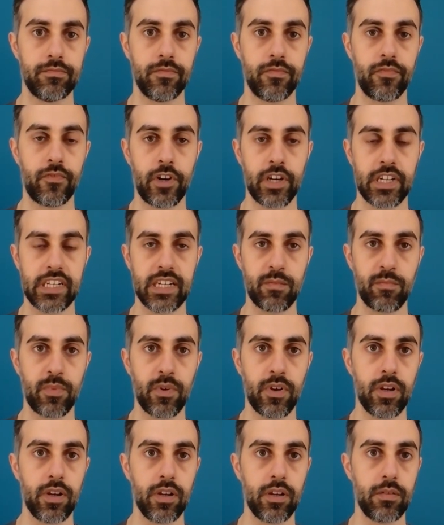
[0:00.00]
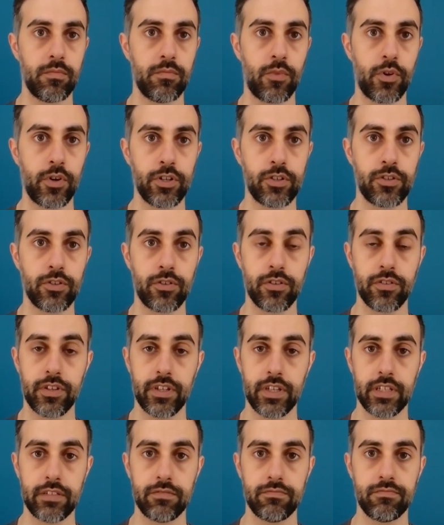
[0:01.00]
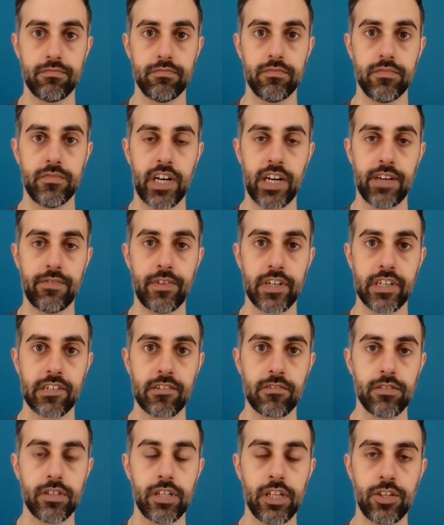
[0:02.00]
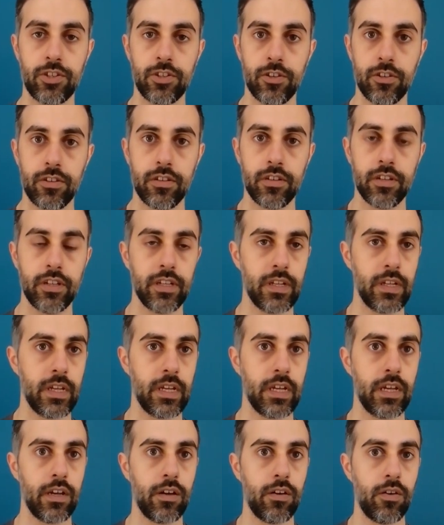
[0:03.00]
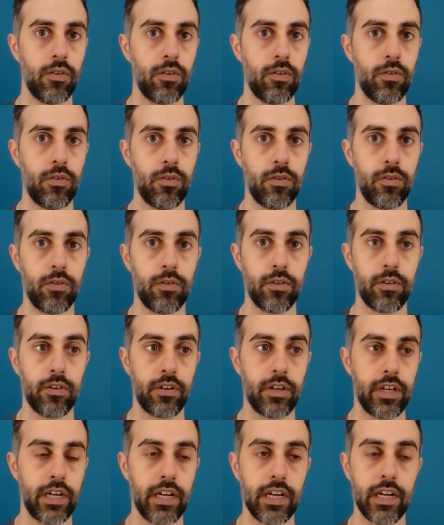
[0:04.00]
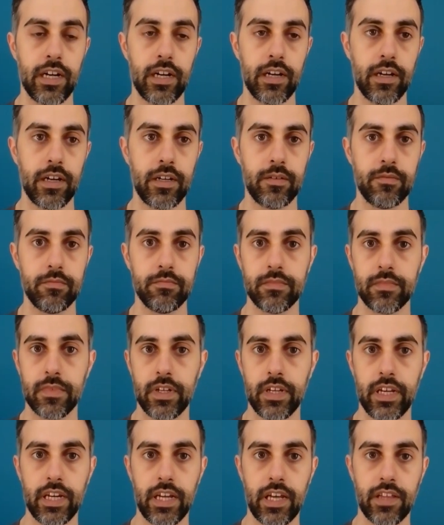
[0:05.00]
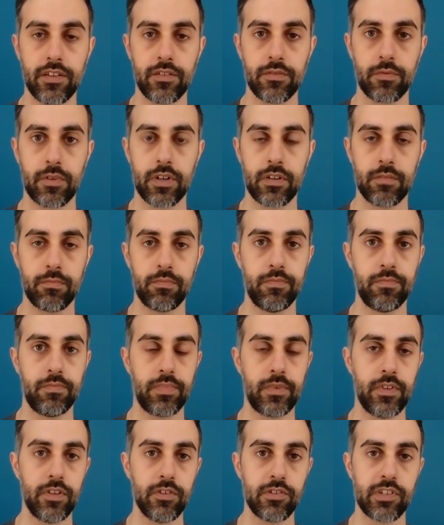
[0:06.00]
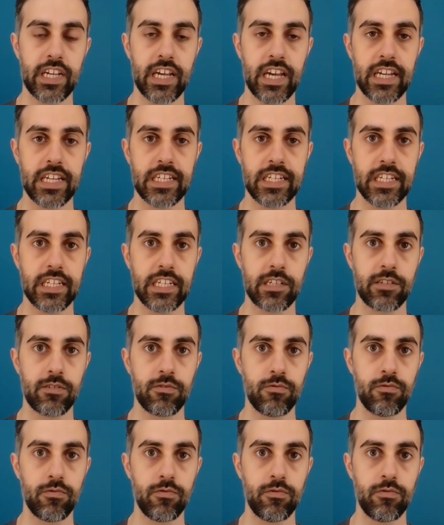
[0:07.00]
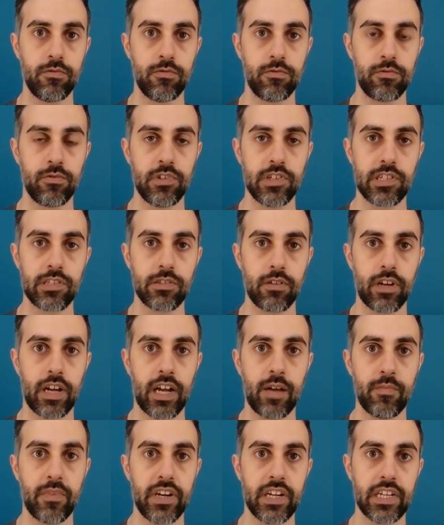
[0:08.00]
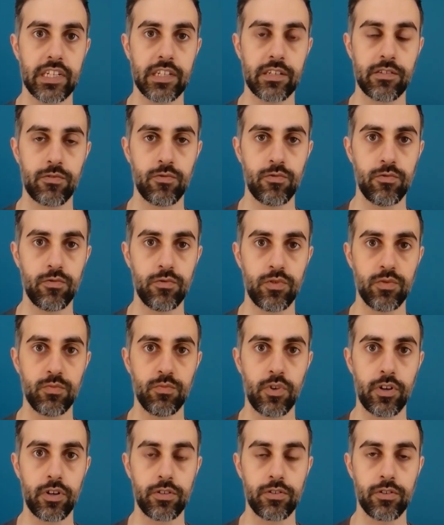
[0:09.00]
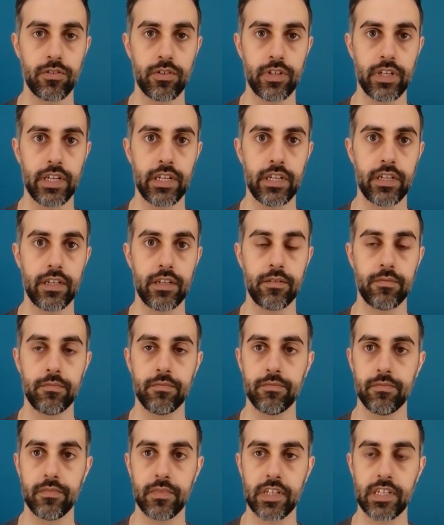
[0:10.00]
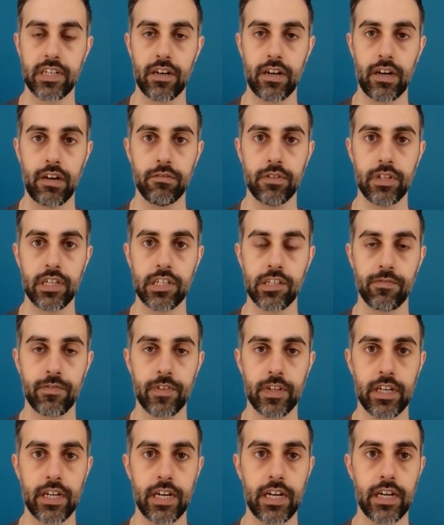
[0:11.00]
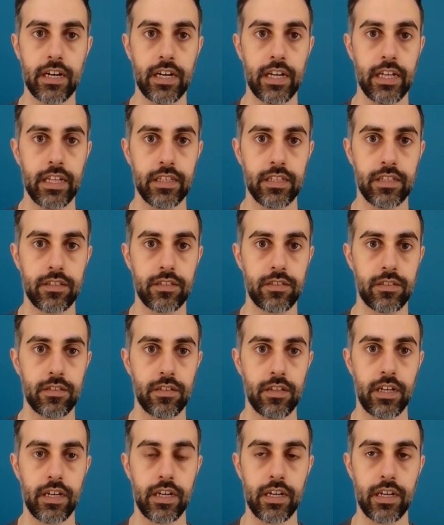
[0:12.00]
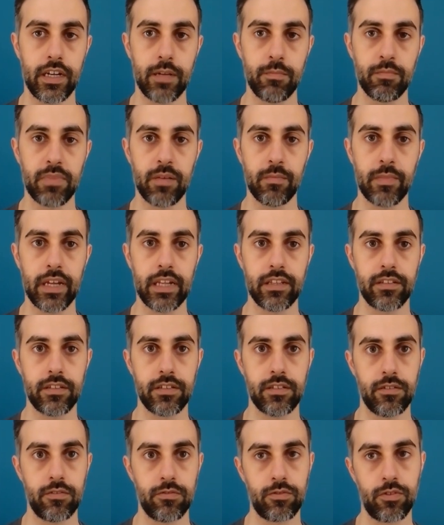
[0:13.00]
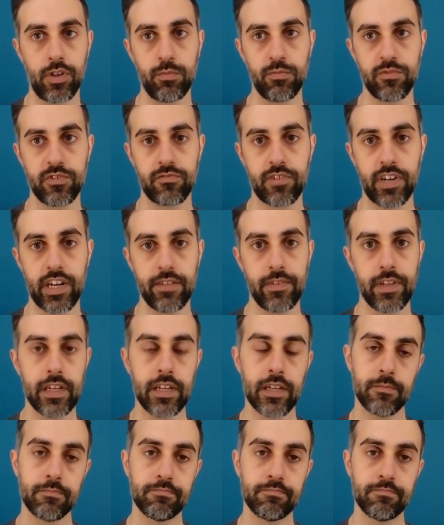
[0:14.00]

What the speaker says: for example, monitor the driver's condition, or another use case is to install cameras to monitor the surroundings of the car and implement autonomous driving.